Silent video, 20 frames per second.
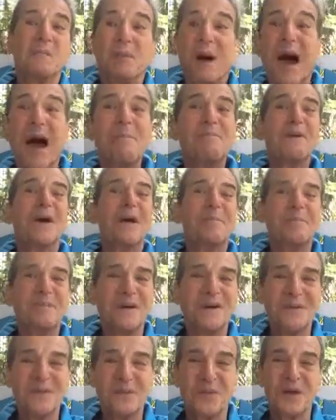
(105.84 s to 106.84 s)
pop up
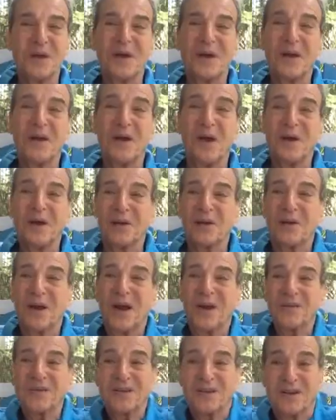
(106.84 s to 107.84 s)
and we get
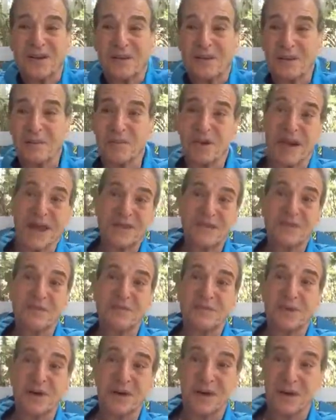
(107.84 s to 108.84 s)
autographs and give them lots
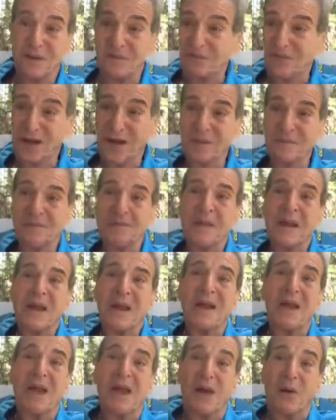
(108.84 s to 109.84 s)
of money and fame.
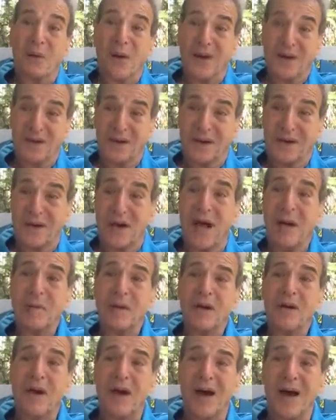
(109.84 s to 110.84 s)
Well, the
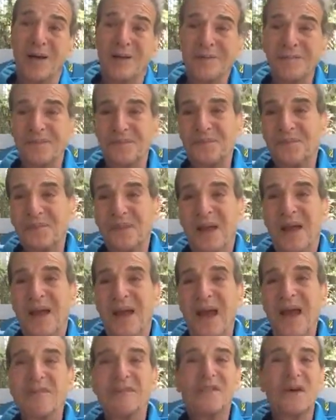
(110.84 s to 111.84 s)
Comic-Con,
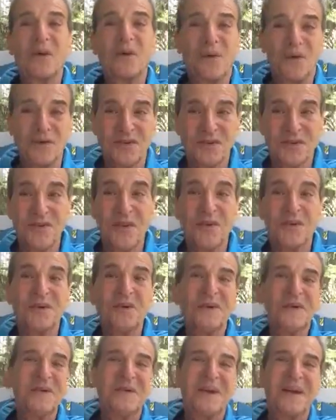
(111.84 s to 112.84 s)
half that word's true,
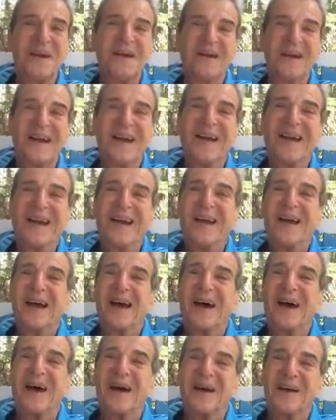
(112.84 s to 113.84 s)

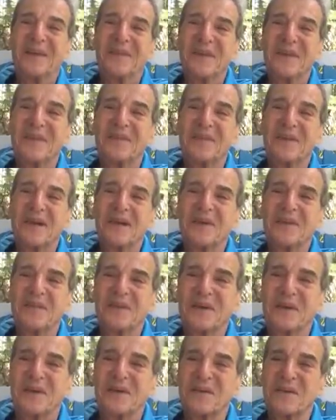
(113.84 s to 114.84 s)

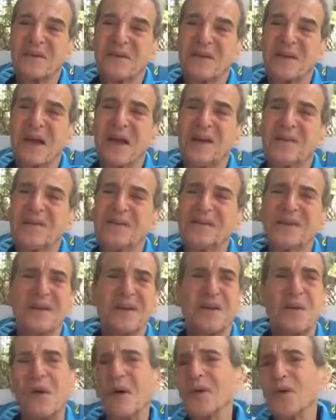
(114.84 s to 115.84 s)
they
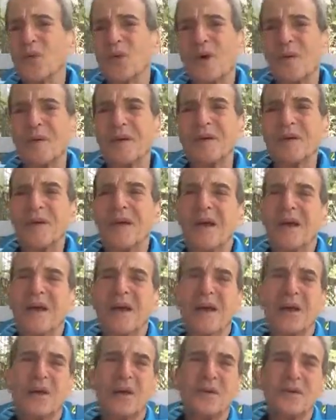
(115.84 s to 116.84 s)
got Wonder Woman,
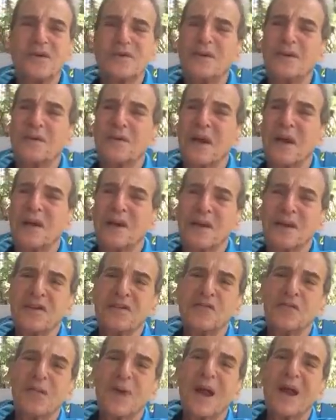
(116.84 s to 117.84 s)
who is an
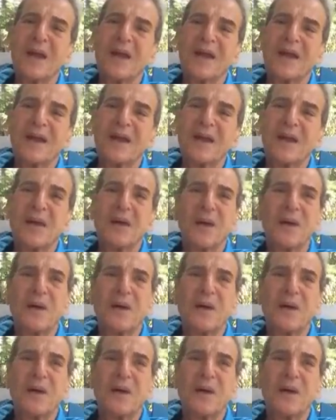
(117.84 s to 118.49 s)
Israeli